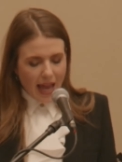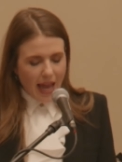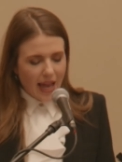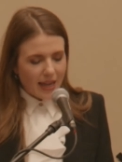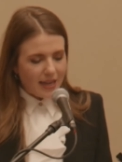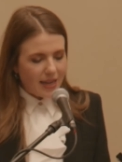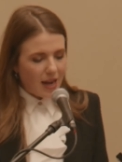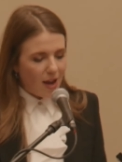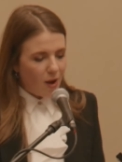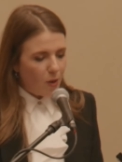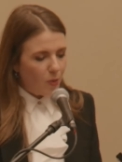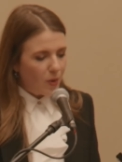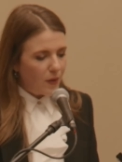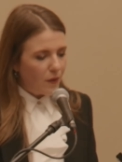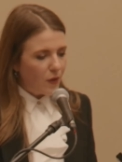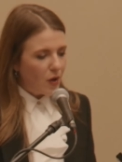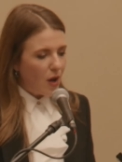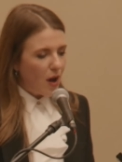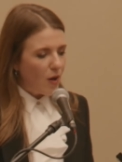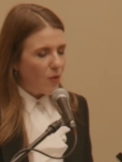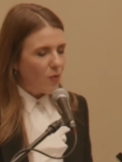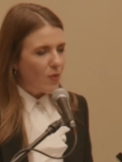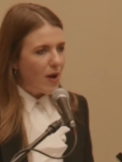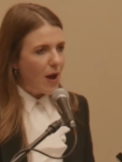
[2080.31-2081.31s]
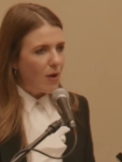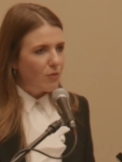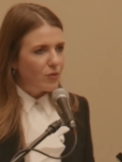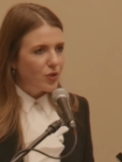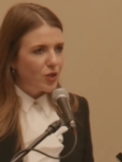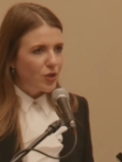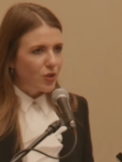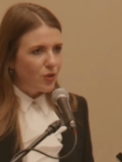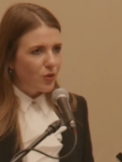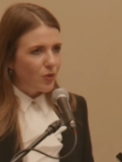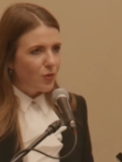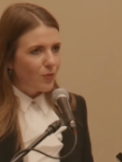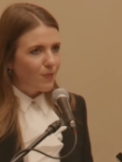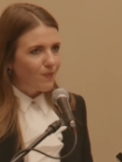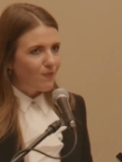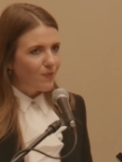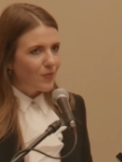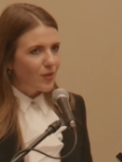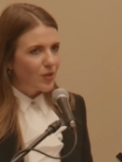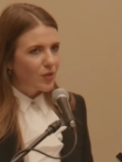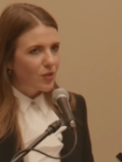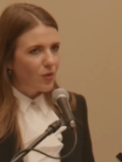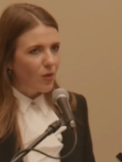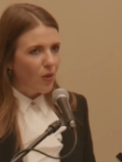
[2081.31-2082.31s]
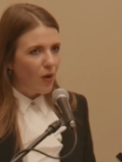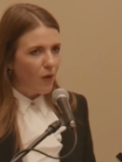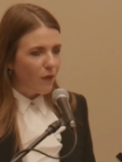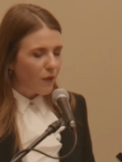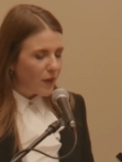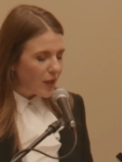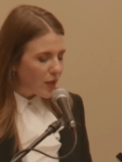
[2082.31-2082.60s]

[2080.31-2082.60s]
And now we've got round two. So I'll